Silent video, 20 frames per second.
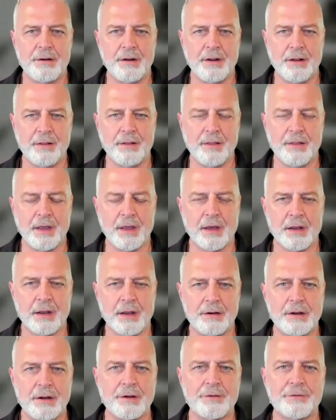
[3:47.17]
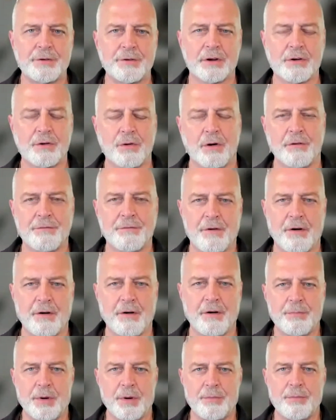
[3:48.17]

in the uh, district court first.